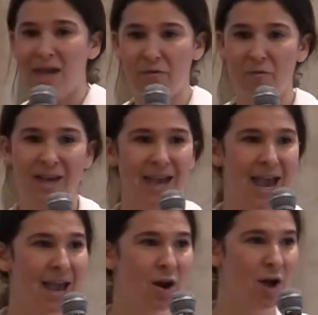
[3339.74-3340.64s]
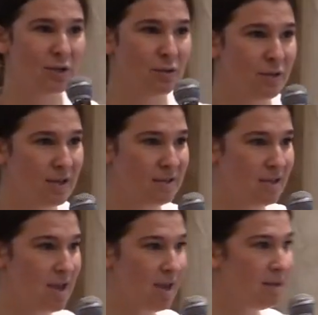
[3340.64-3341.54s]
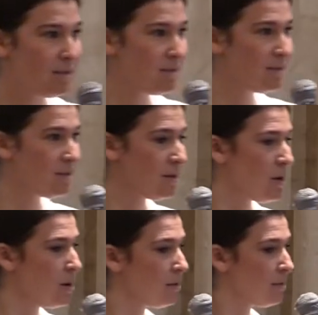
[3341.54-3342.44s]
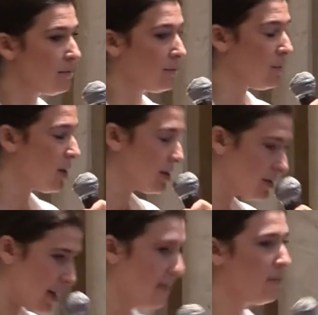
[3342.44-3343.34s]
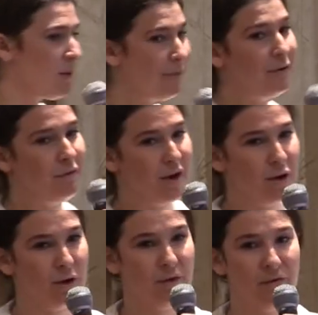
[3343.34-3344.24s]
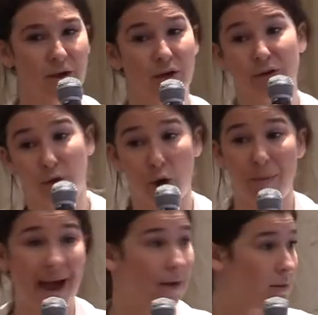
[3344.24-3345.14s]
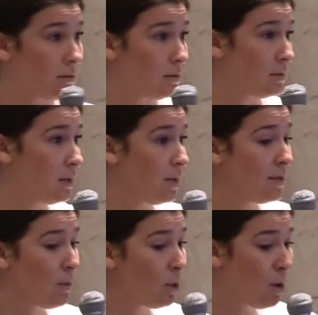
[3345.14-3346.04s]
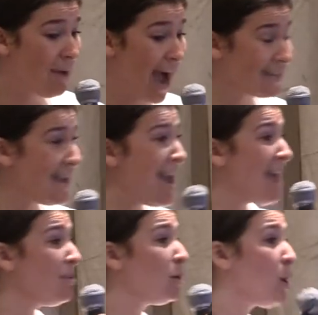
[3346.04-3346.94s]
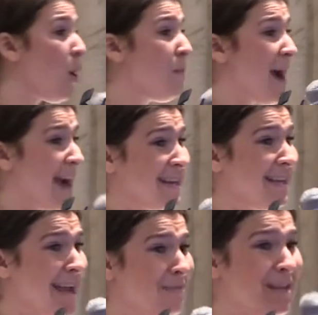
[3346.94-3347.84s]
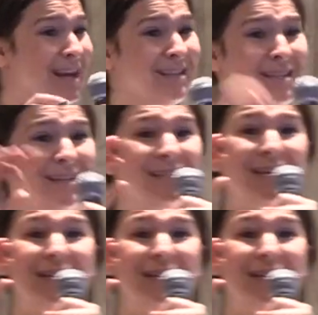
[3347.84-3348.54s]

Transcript: If we cannot do these things, we are setting them up for fa failure. They'll go back. They will go back. And they'll go back again because it is